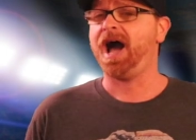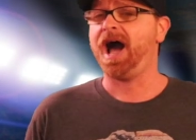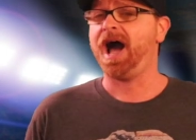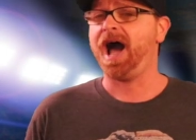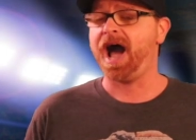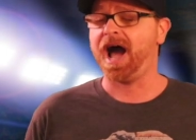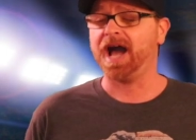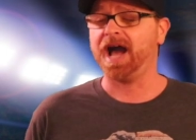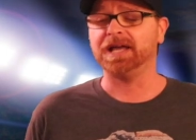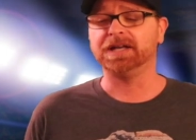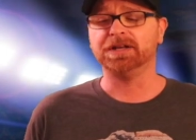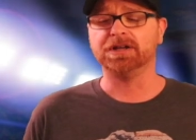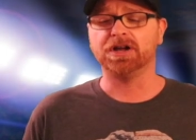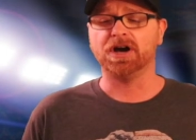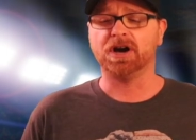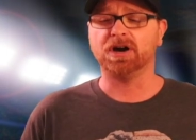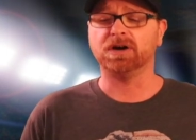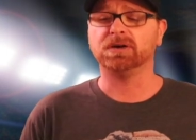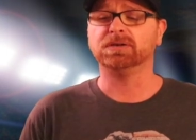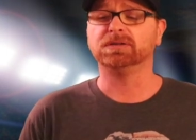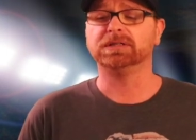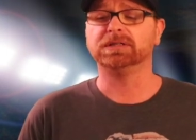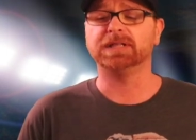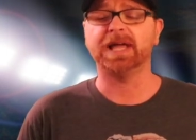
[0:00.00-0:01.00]
I
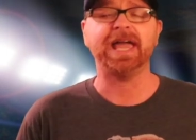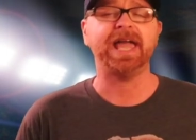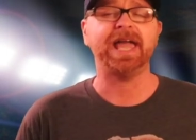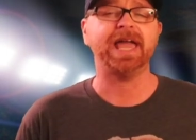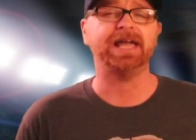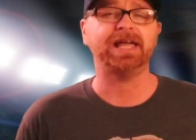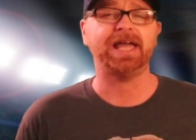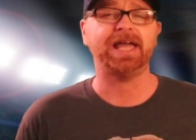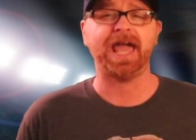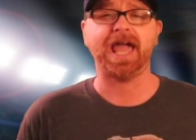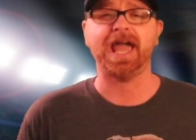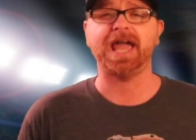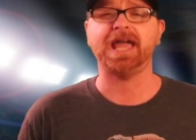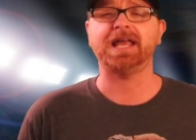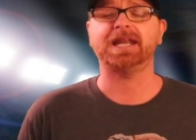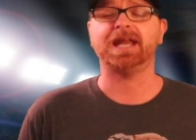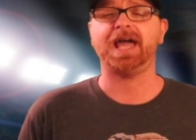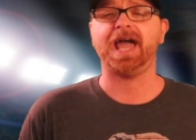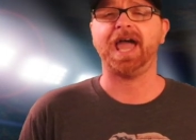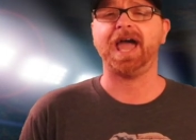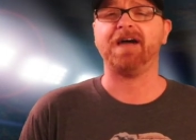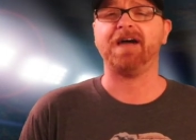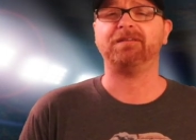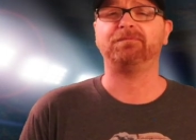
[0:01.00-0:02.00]
know laying eight and a
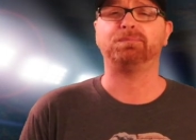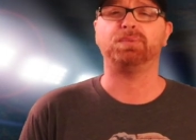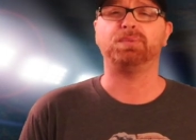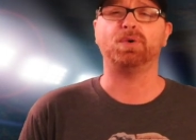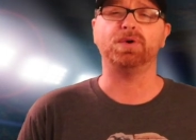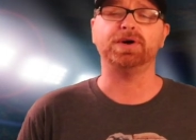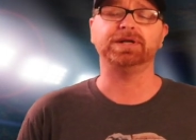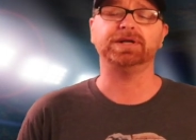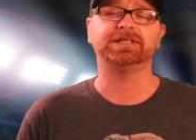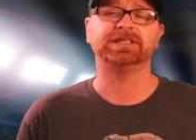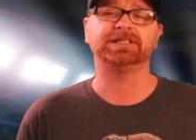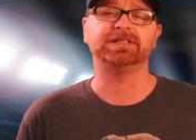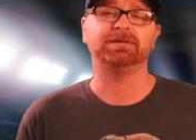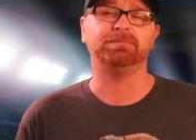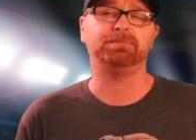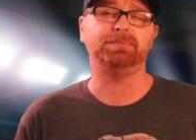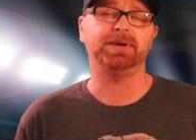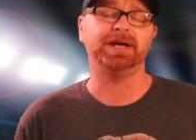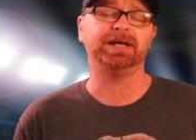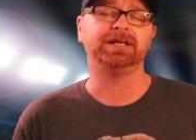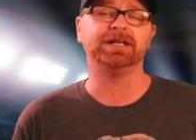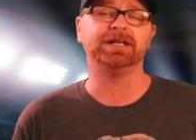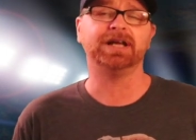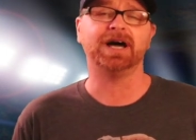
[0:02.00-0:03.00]
half points is a
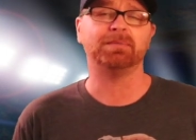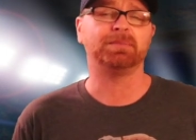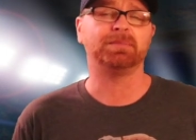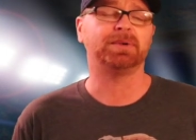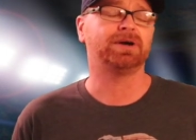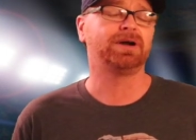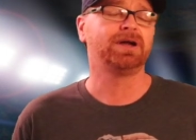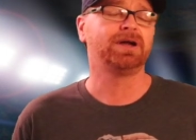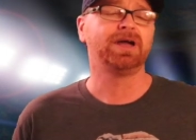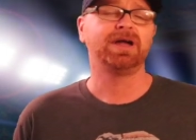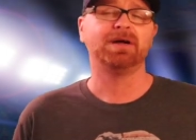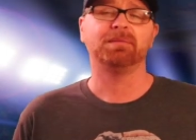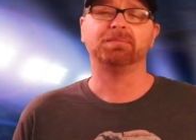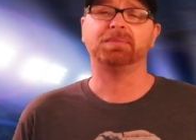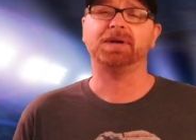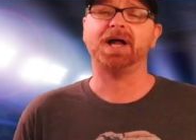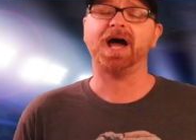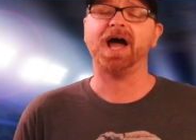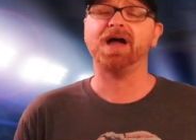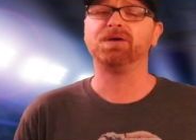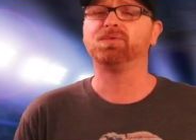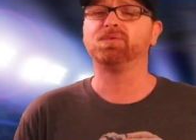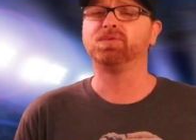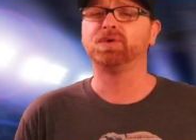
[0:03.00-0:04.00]
big number, but
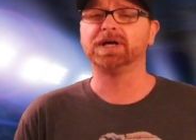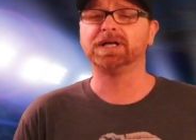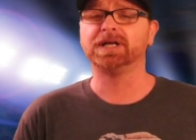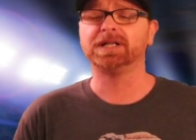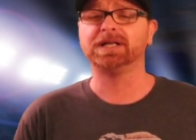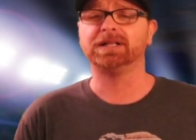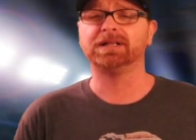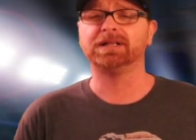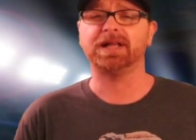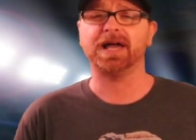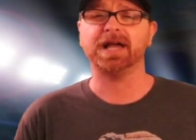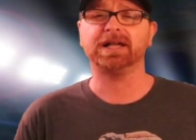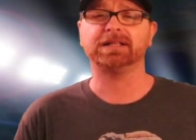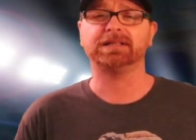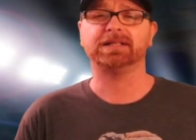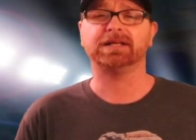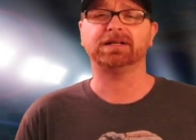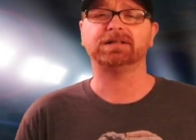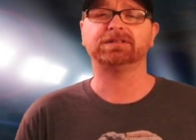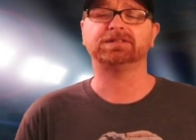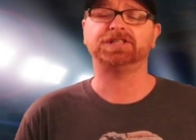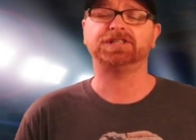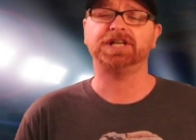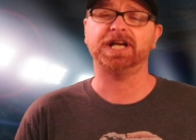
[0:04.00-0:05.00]
I really like
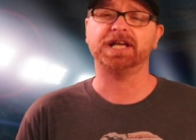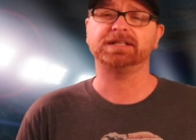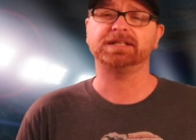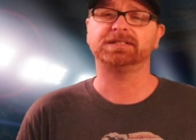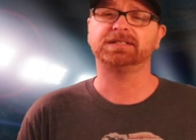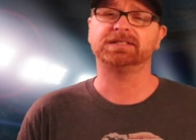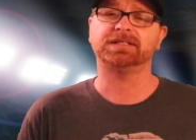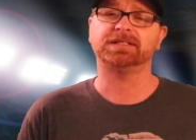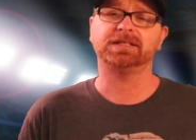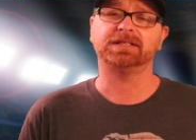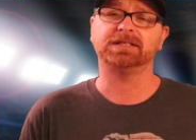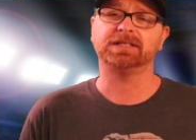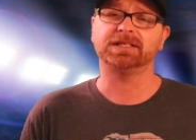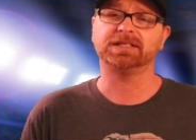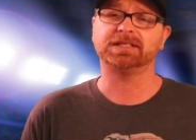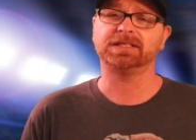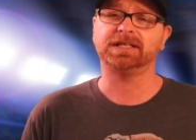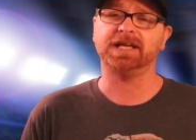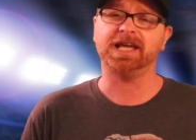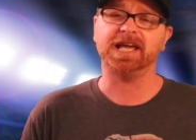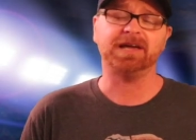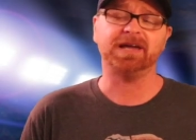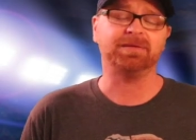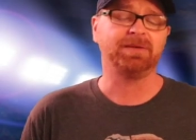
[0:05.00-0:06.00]
their chances in this
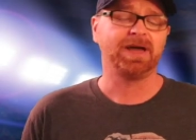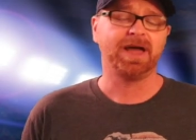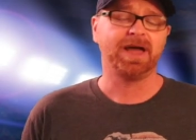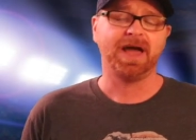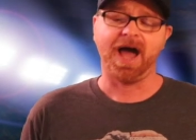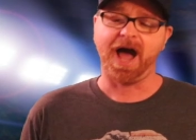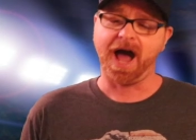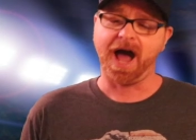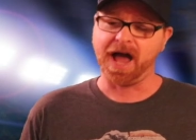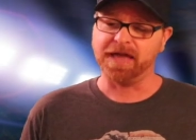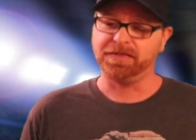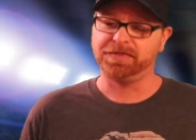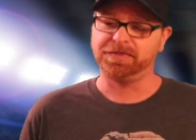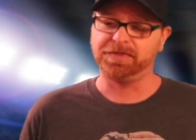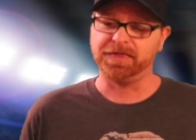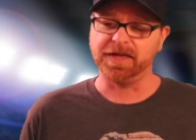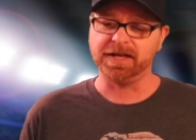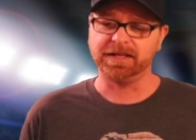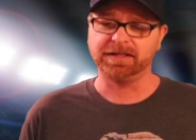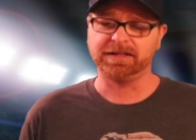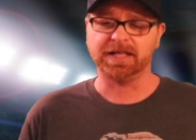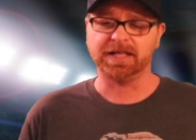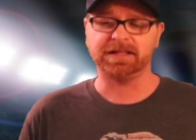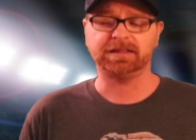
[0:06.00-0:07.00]
game. I
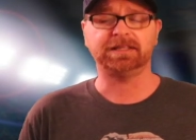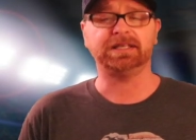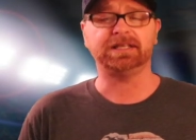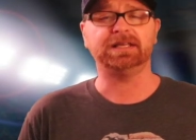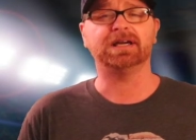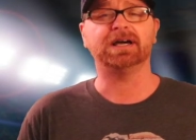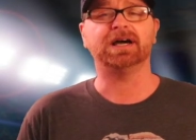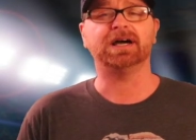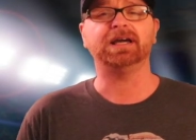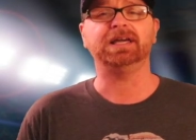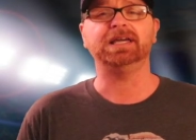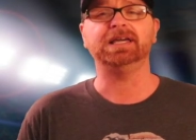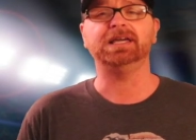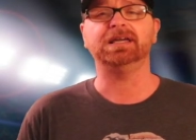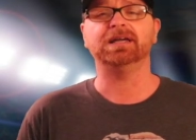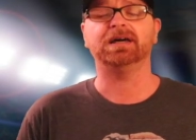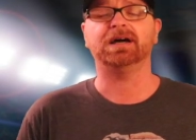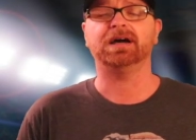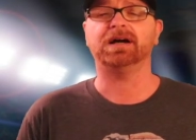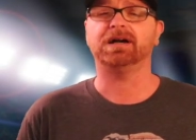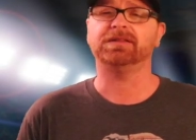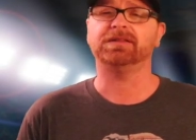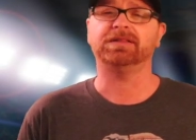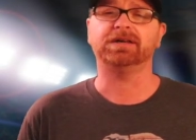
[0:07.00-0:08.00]
think that the uh, e-
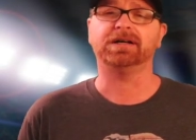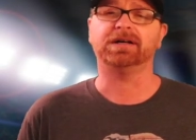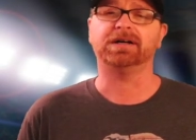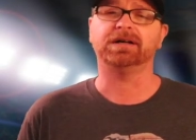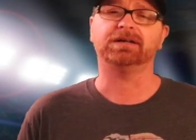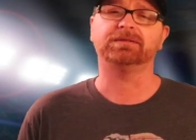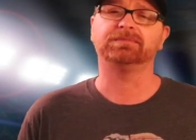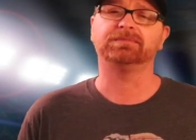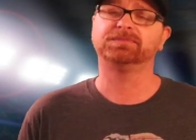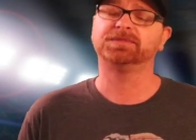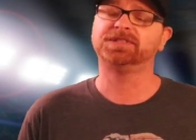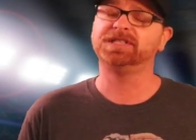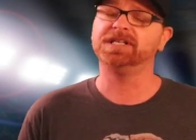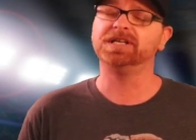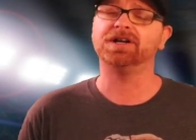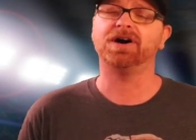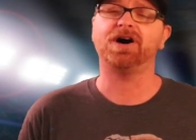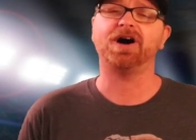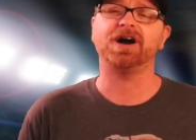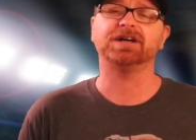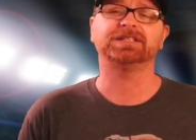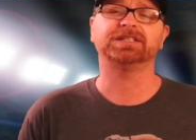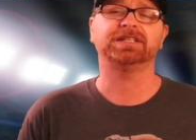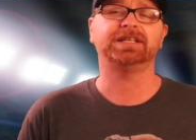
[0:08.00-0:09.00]
or the
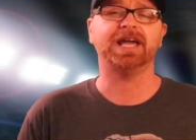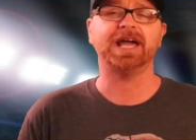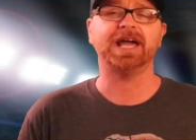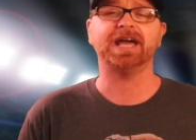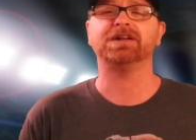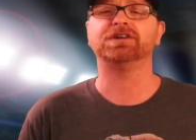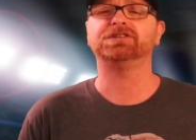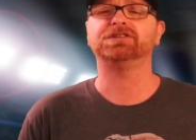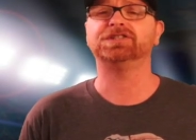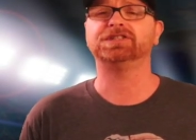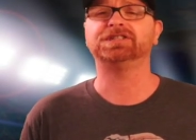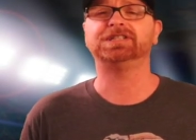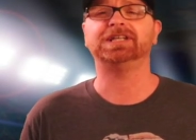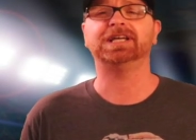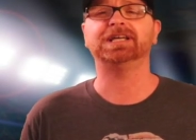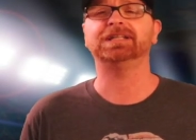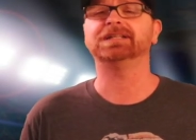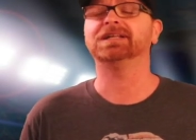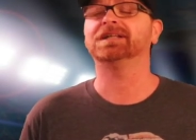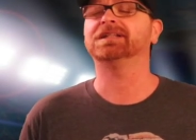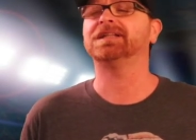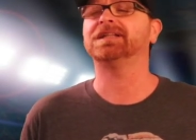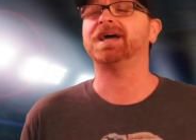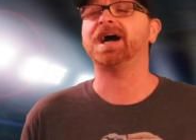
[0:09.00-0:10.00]
Seahawks again are just
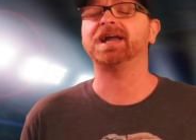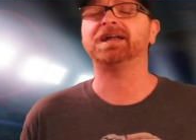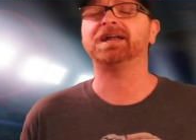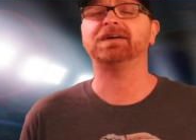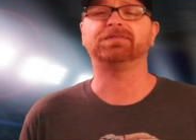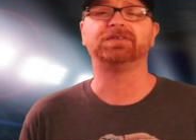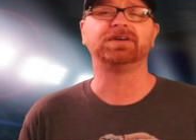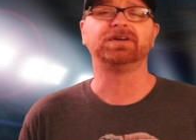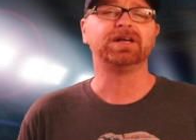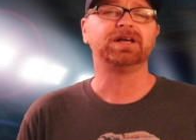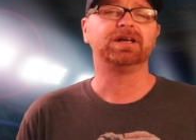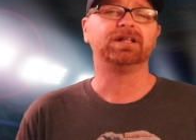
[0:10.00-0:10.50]
getting a lot of